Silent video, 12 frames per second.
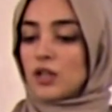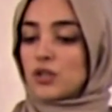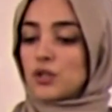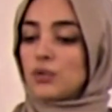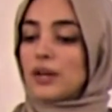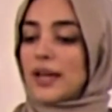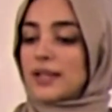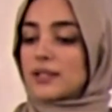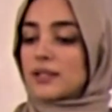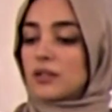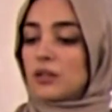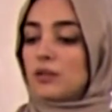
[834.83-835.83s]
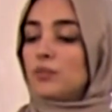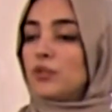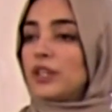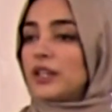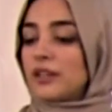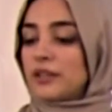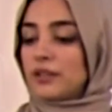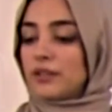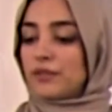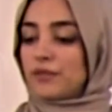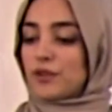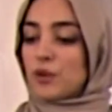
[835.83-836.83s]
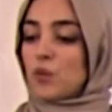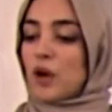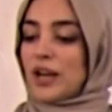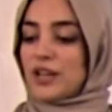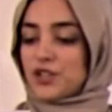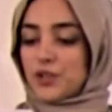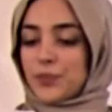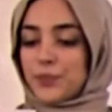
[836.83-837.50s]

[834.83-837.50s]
Too late, Munir from Walad.